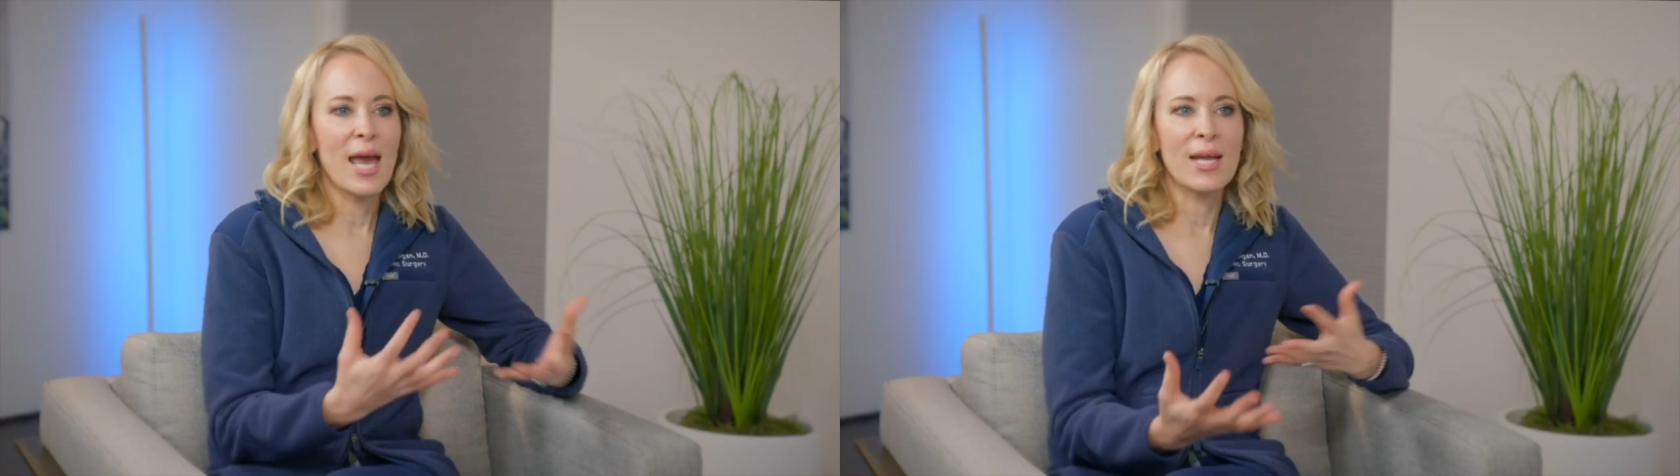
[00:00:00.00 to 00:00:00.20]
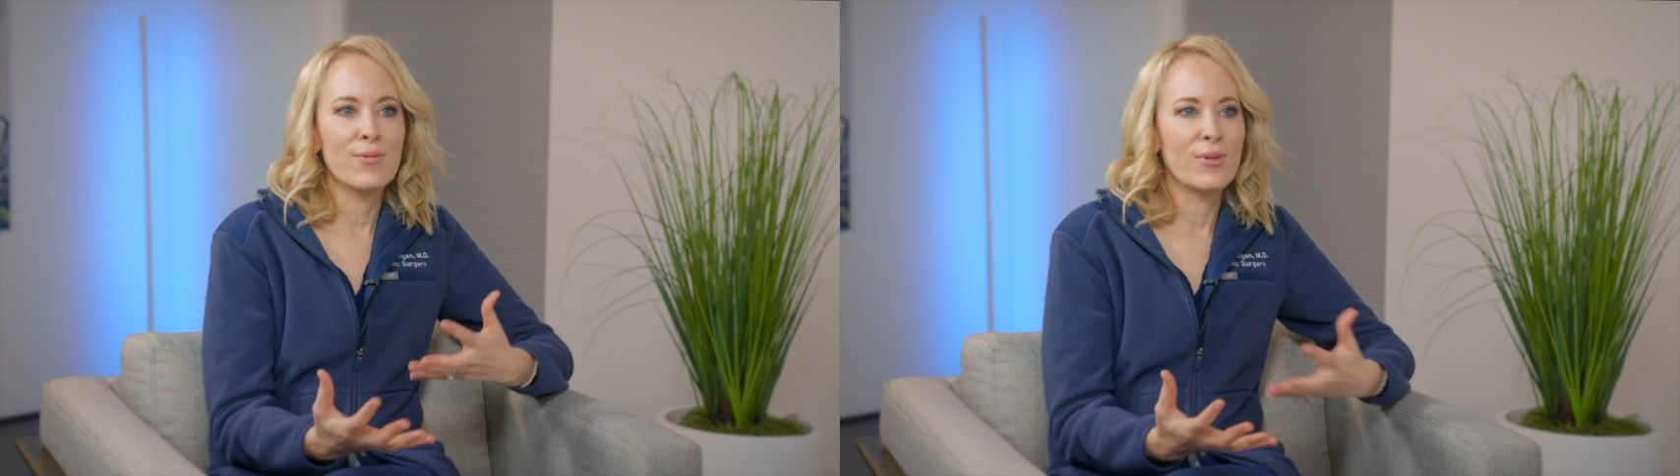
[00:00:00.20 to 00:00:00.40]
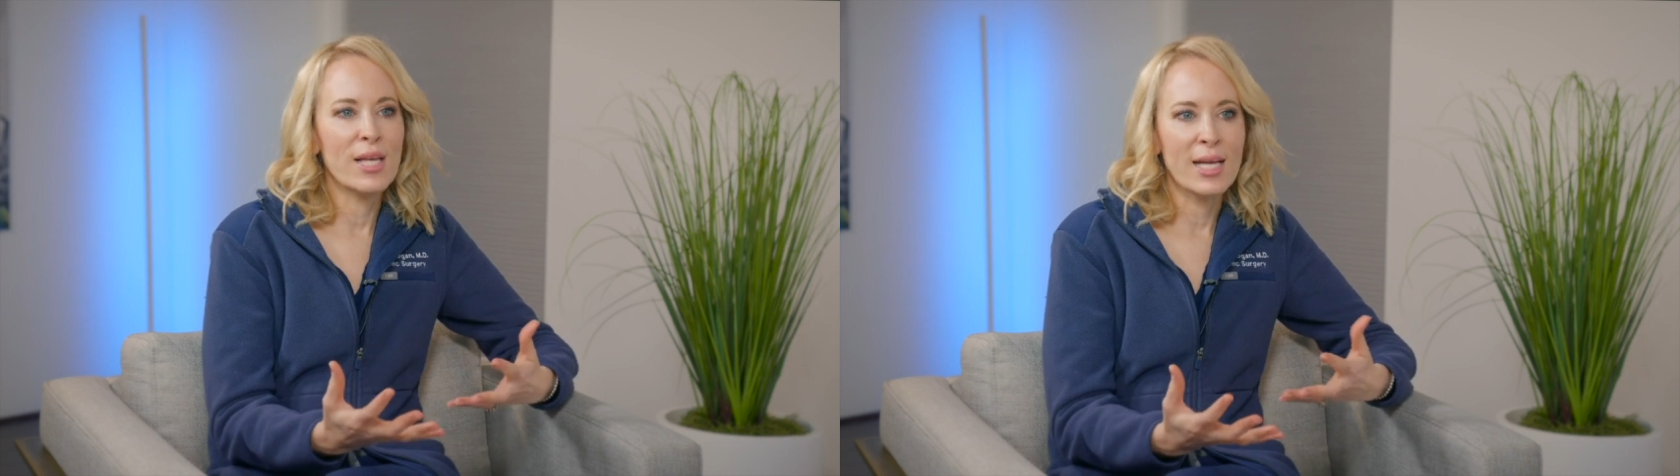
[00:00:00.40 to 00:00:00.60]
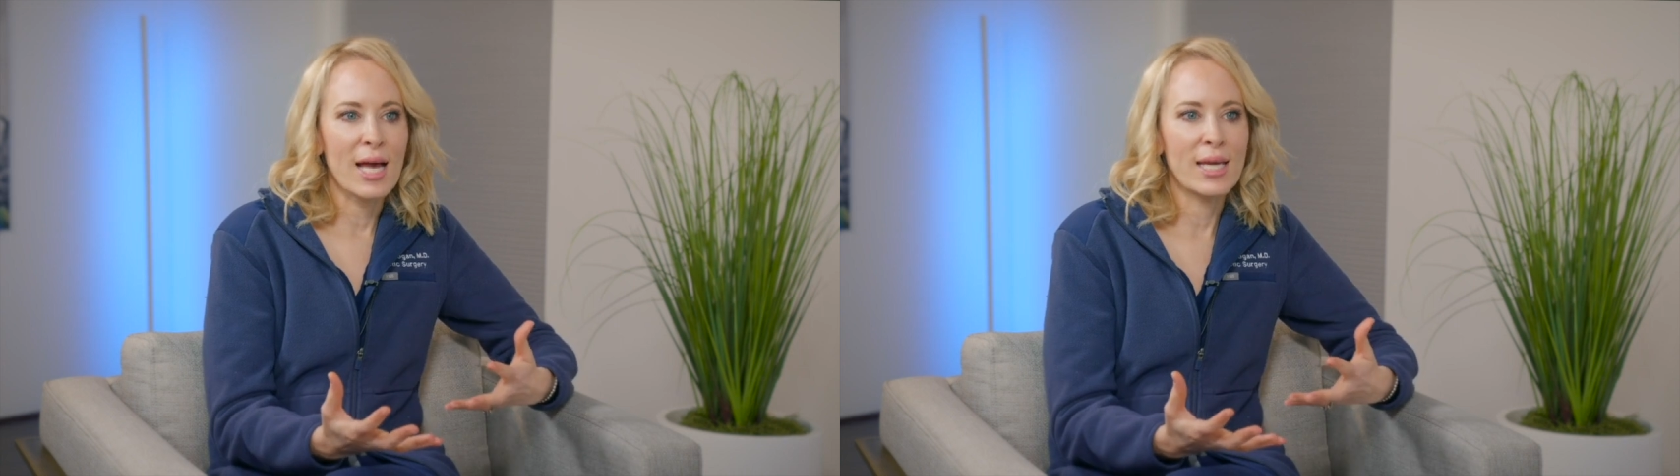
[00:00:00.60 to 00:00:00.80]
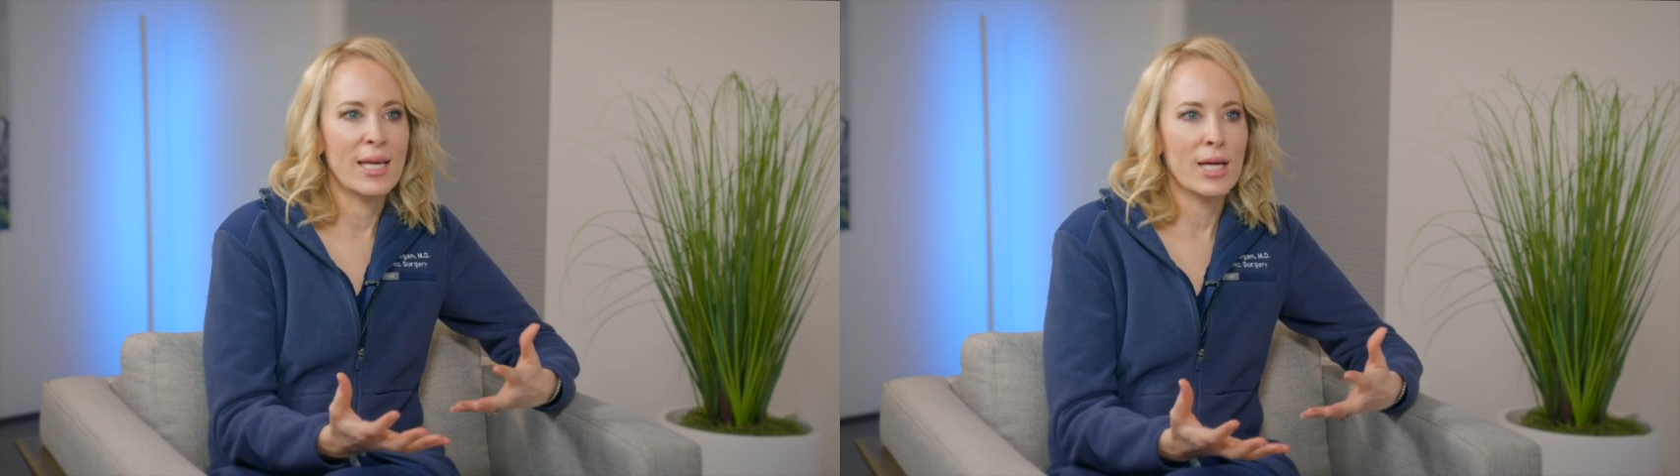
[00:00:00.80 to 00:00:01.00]
and I feel like
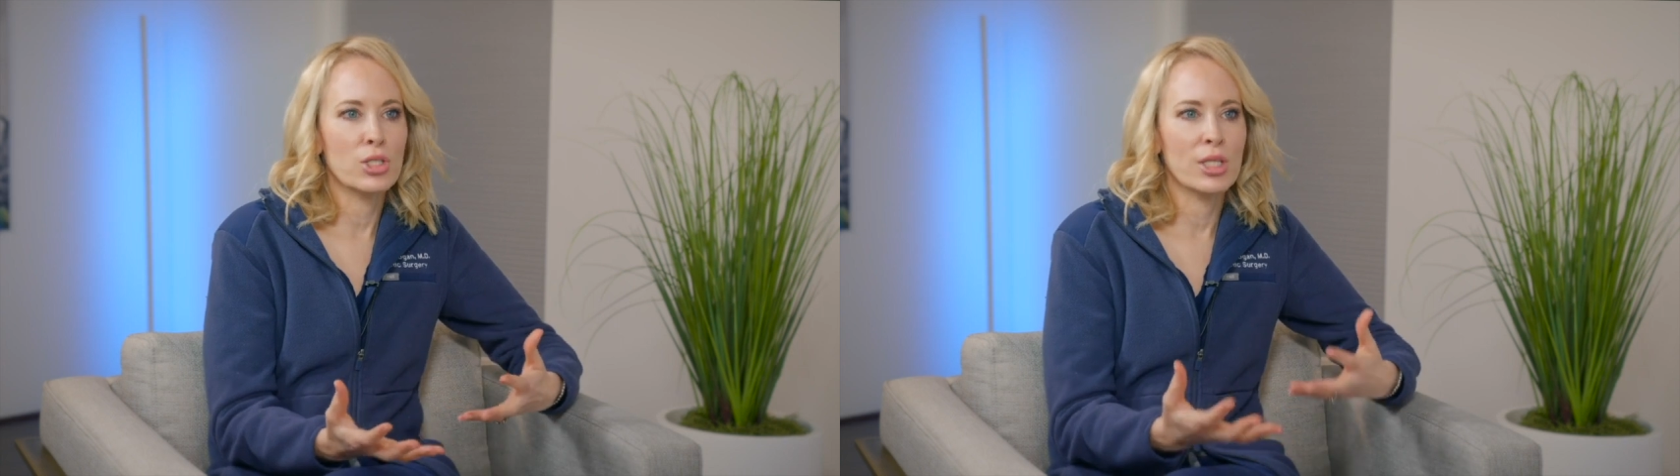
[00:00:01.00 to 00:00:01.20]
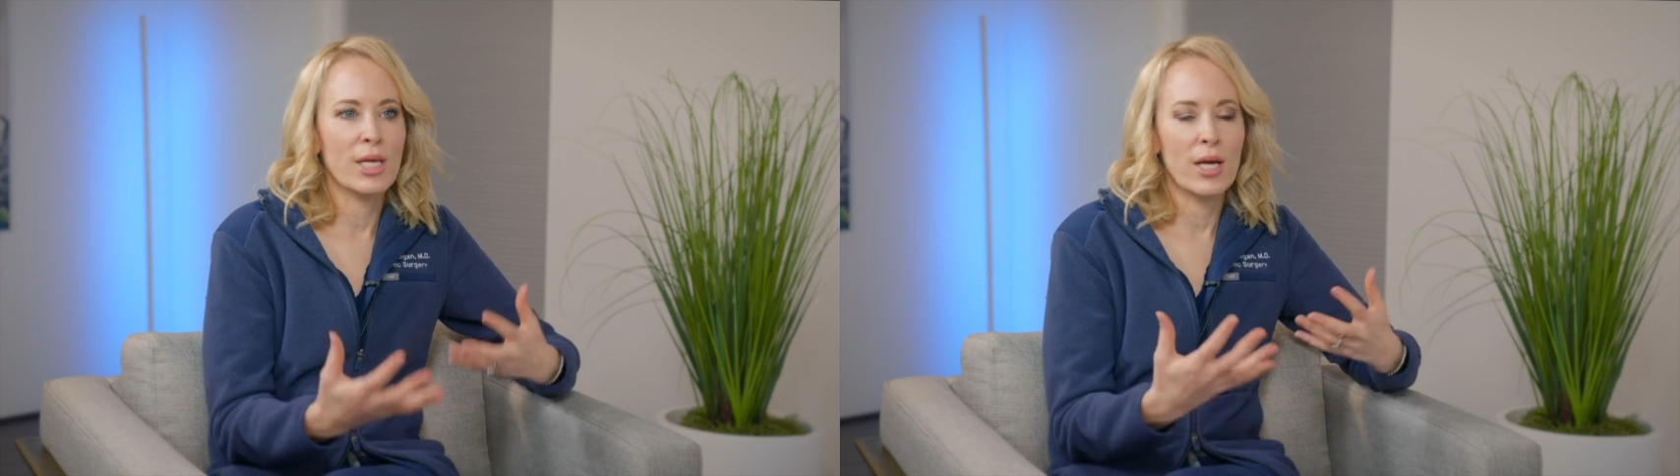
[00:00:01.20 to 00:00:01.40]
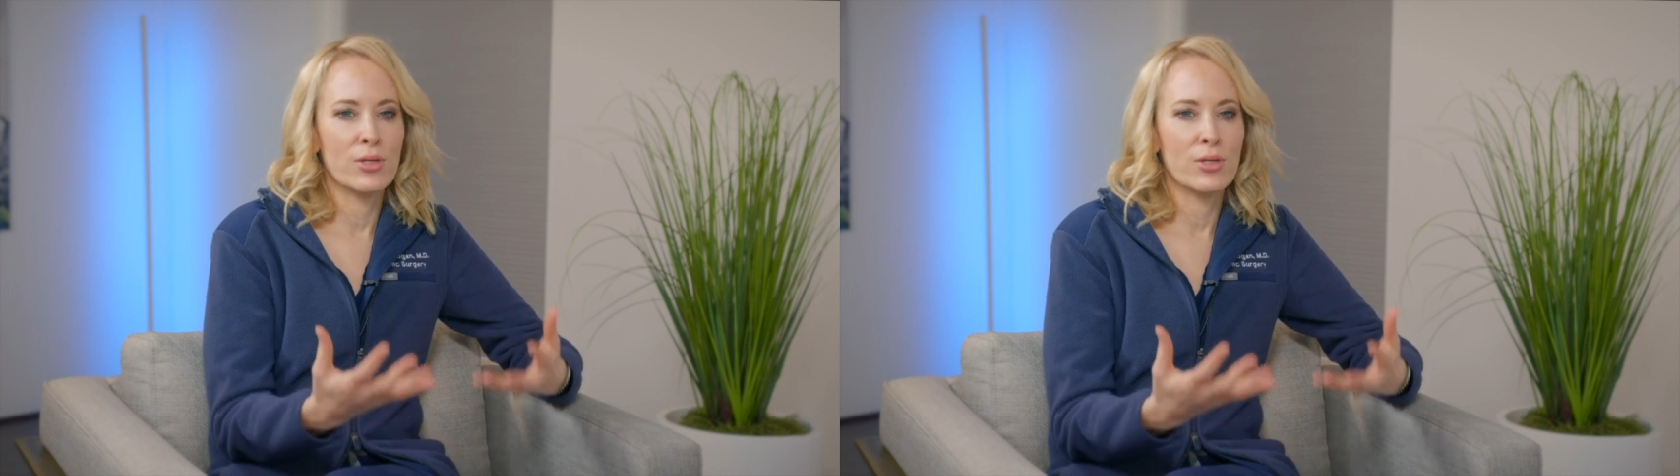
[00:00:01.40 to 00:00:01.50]
I can actually